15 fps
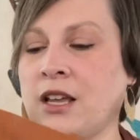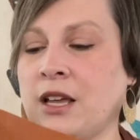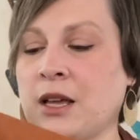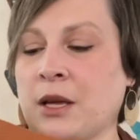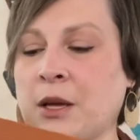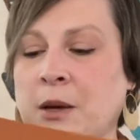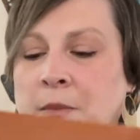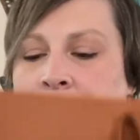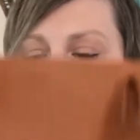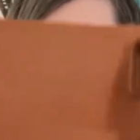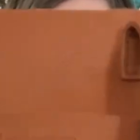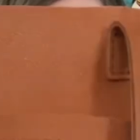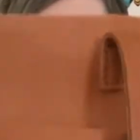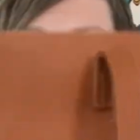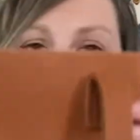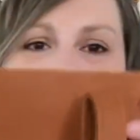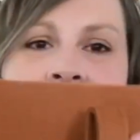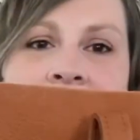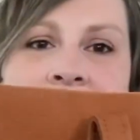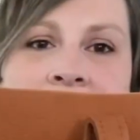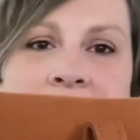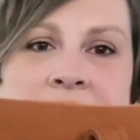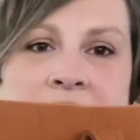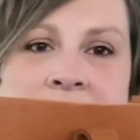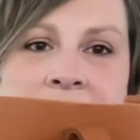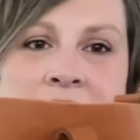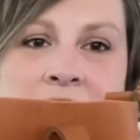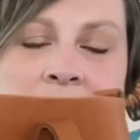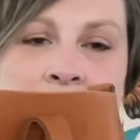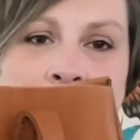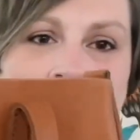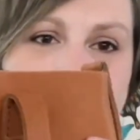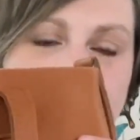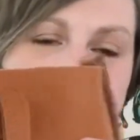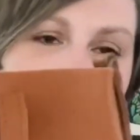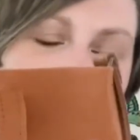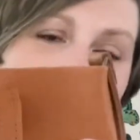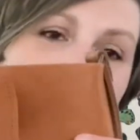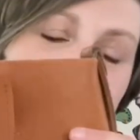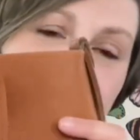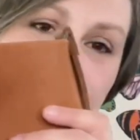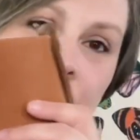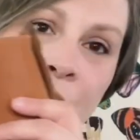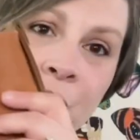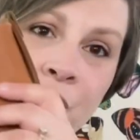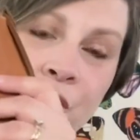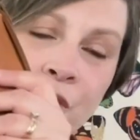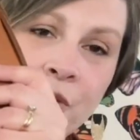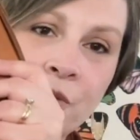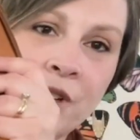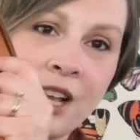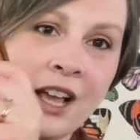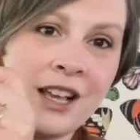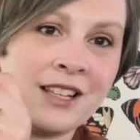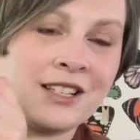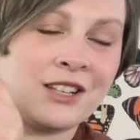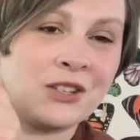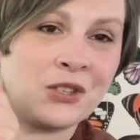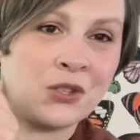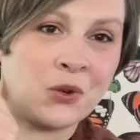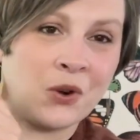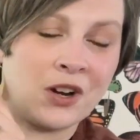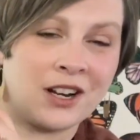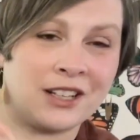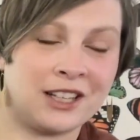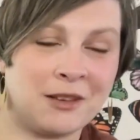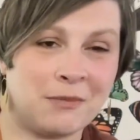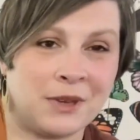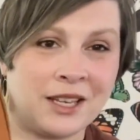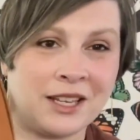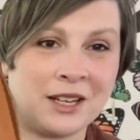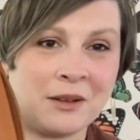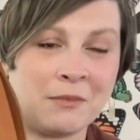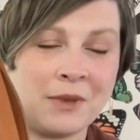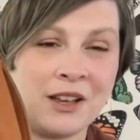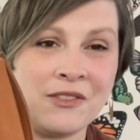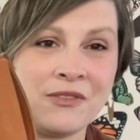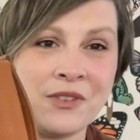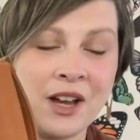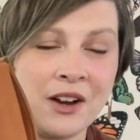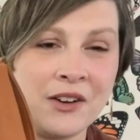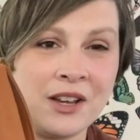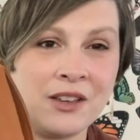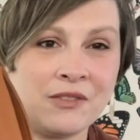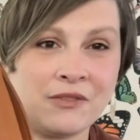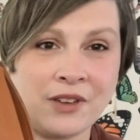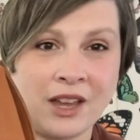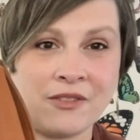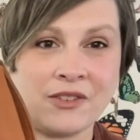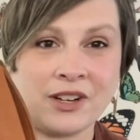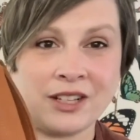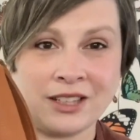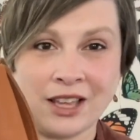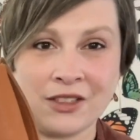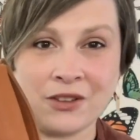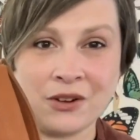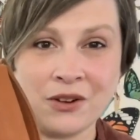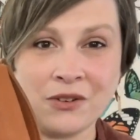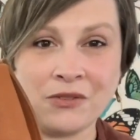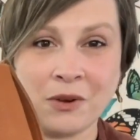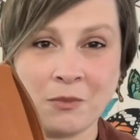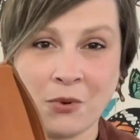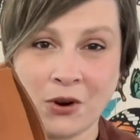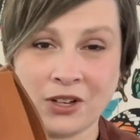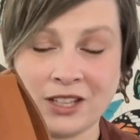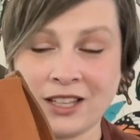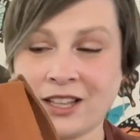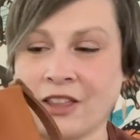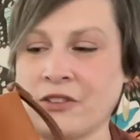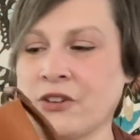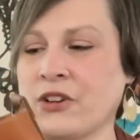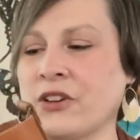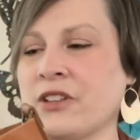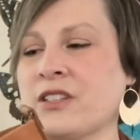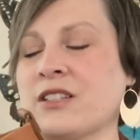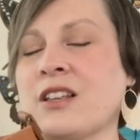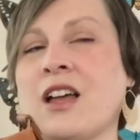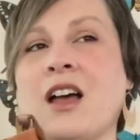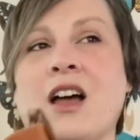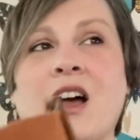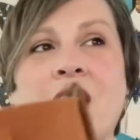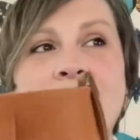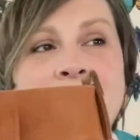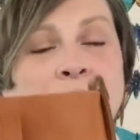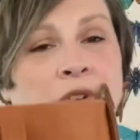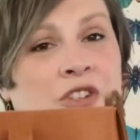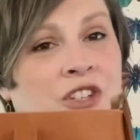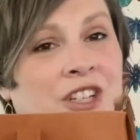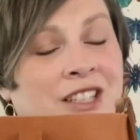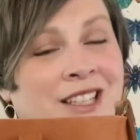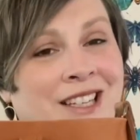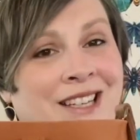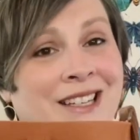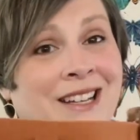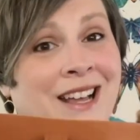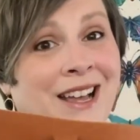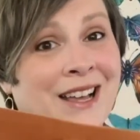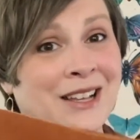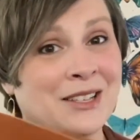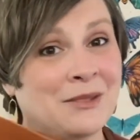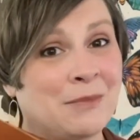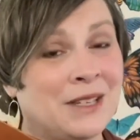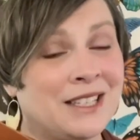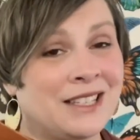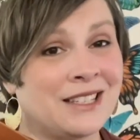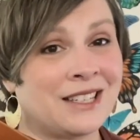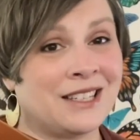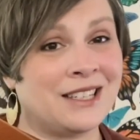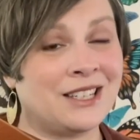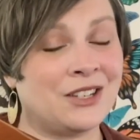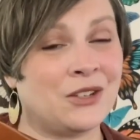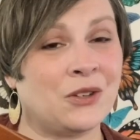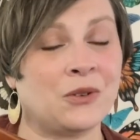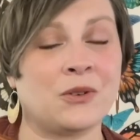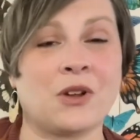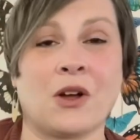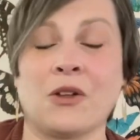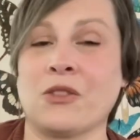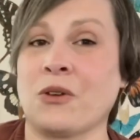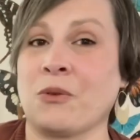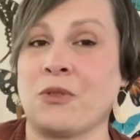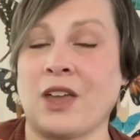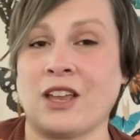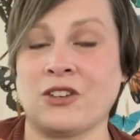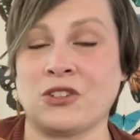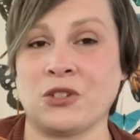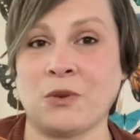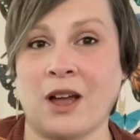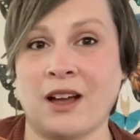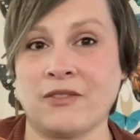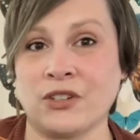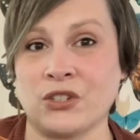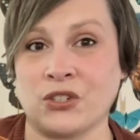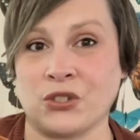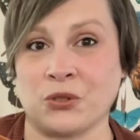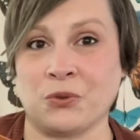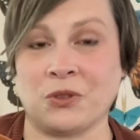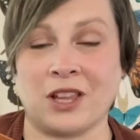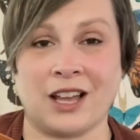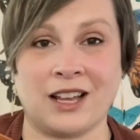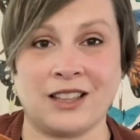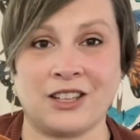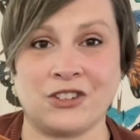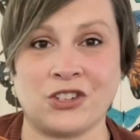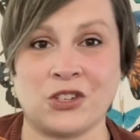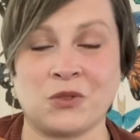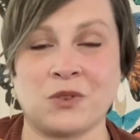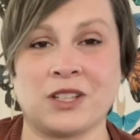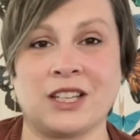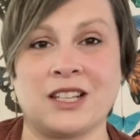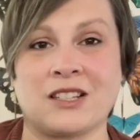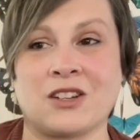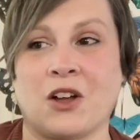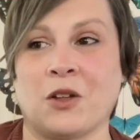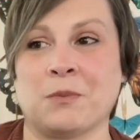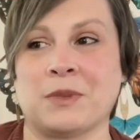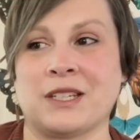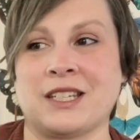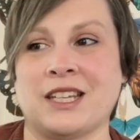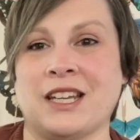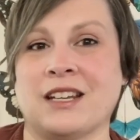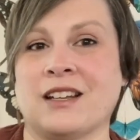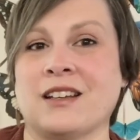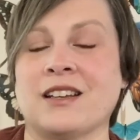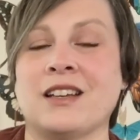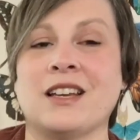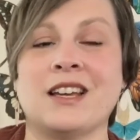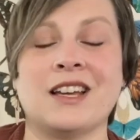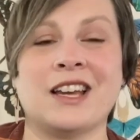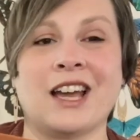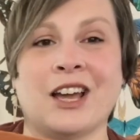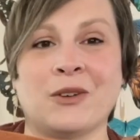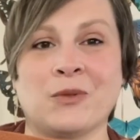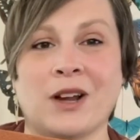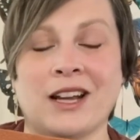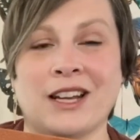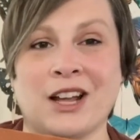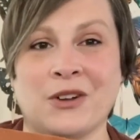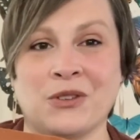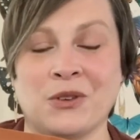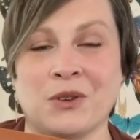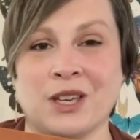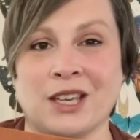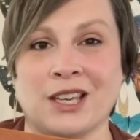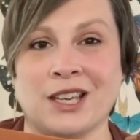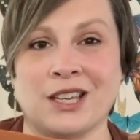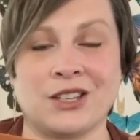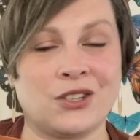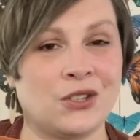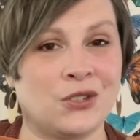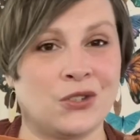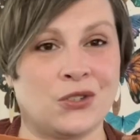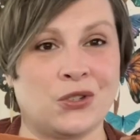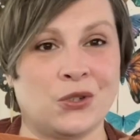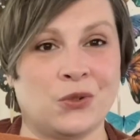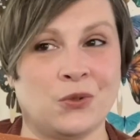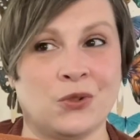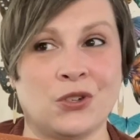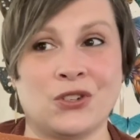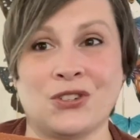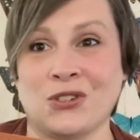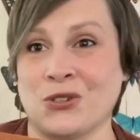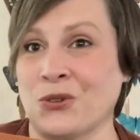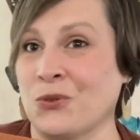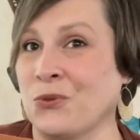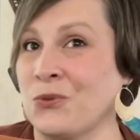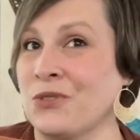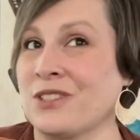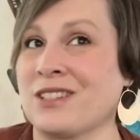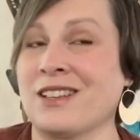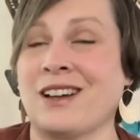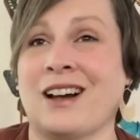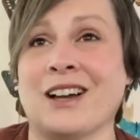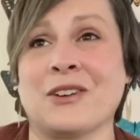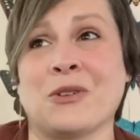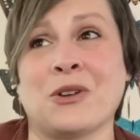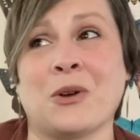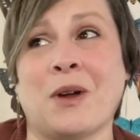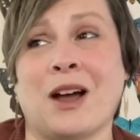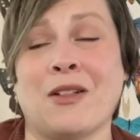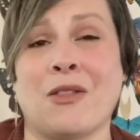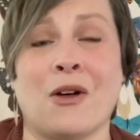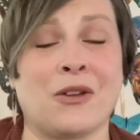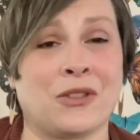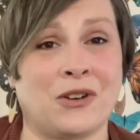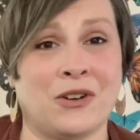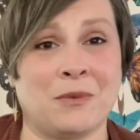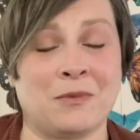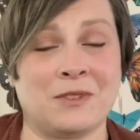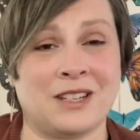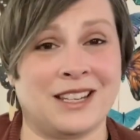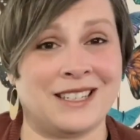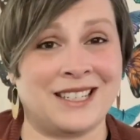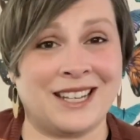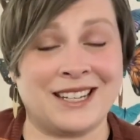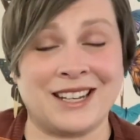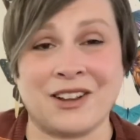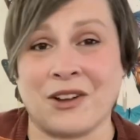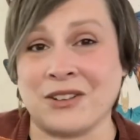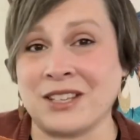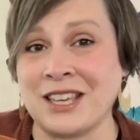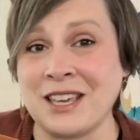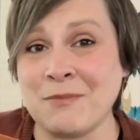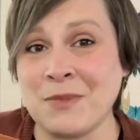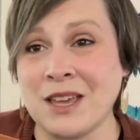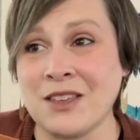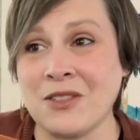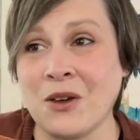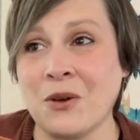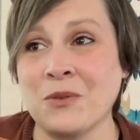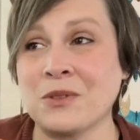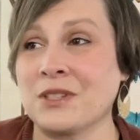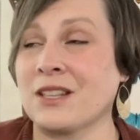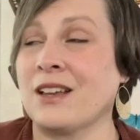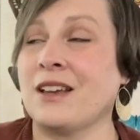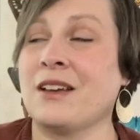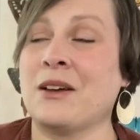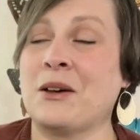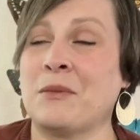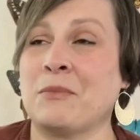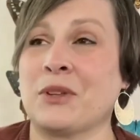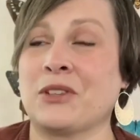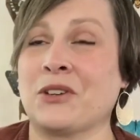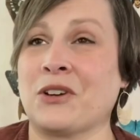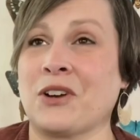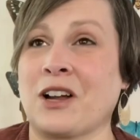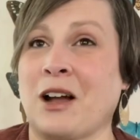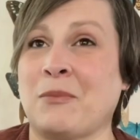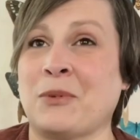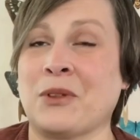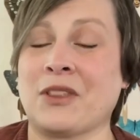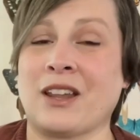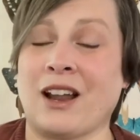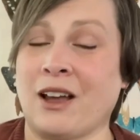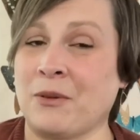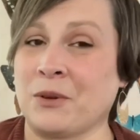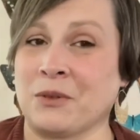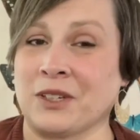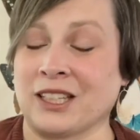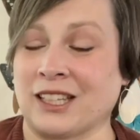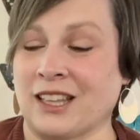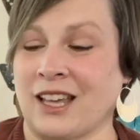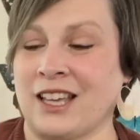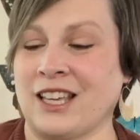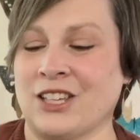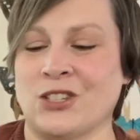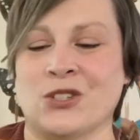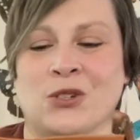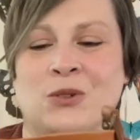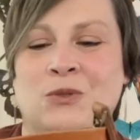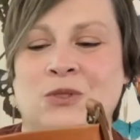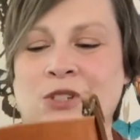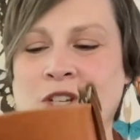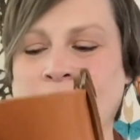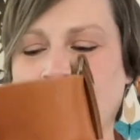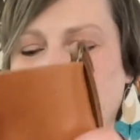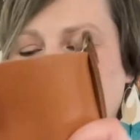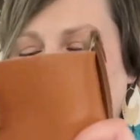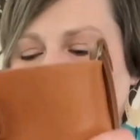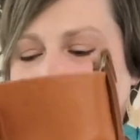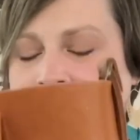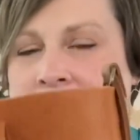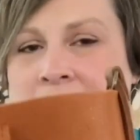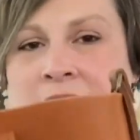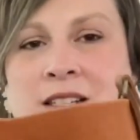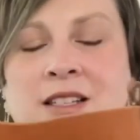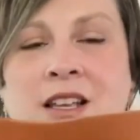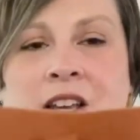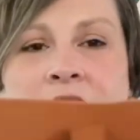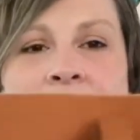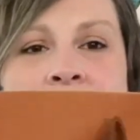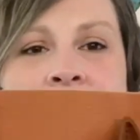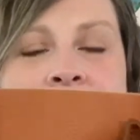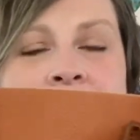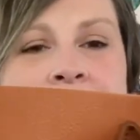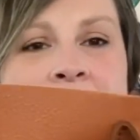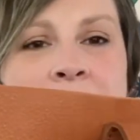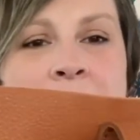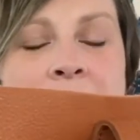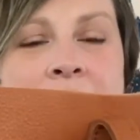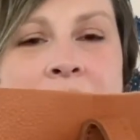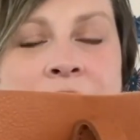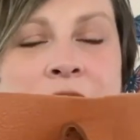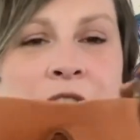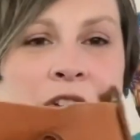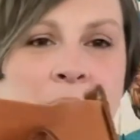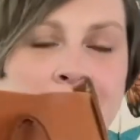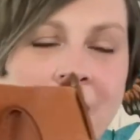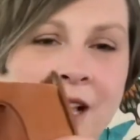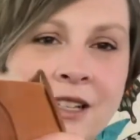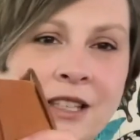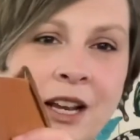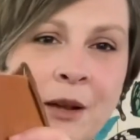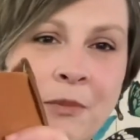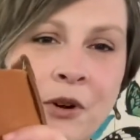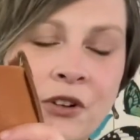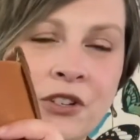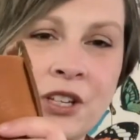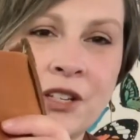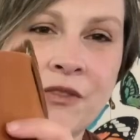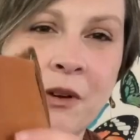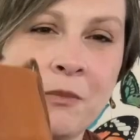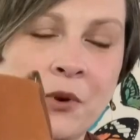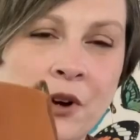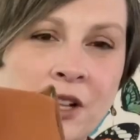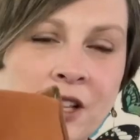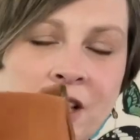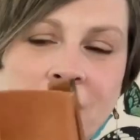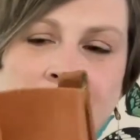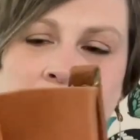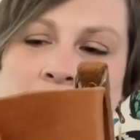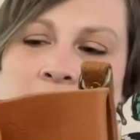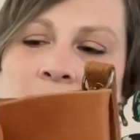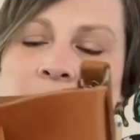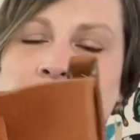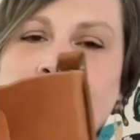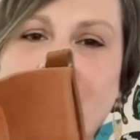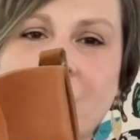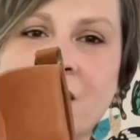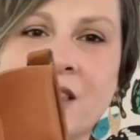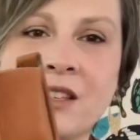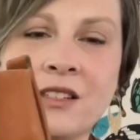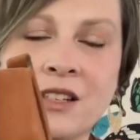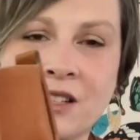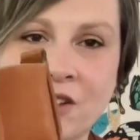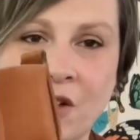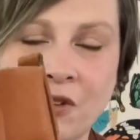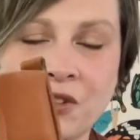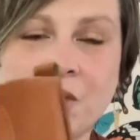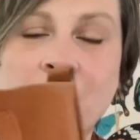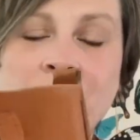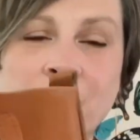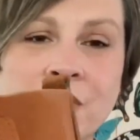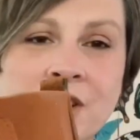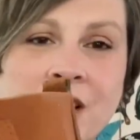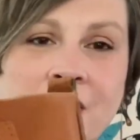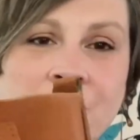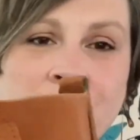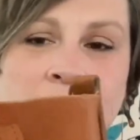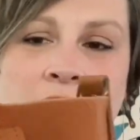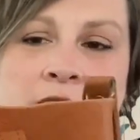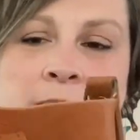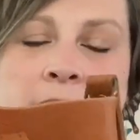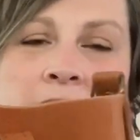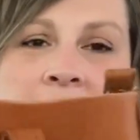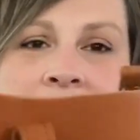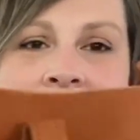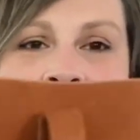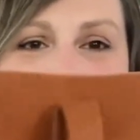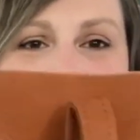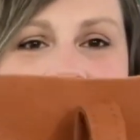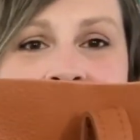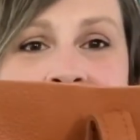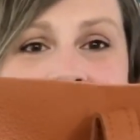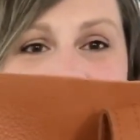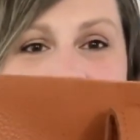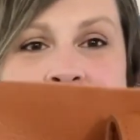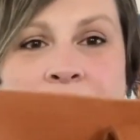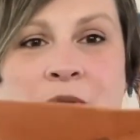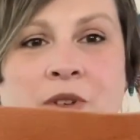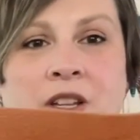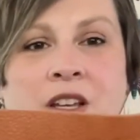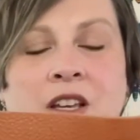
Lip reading: compare it against this bag. So Dune has historically been my very favorite leather from Portland Leather Goods. Unfortunately, it has been discontinued, although they do have a shoe line that just released called Patina, and right now you can get Dune shoes. I don't know how long they're intending on keeping those, but there are a couple that I would really like in Dune to go with my bags. So this is one of the first bags that I purchased from Portland Leather, and this is also a full-size crossbody, and it's in the Dune.